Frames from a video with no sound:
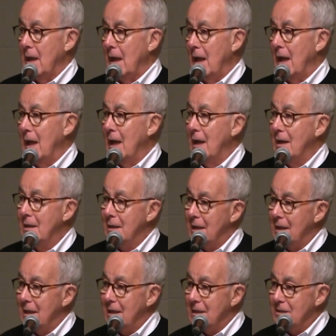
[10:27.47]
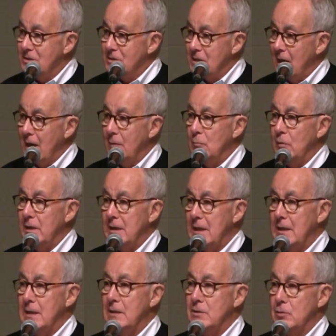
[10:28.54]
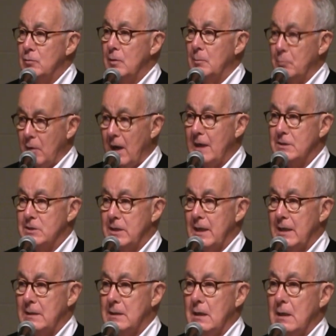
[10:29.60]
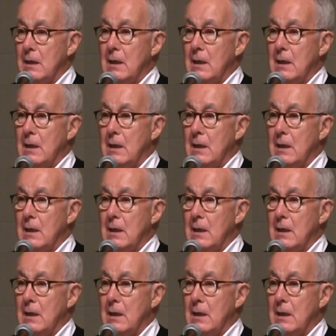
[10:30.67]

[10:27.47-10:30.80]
And each time we get into a project,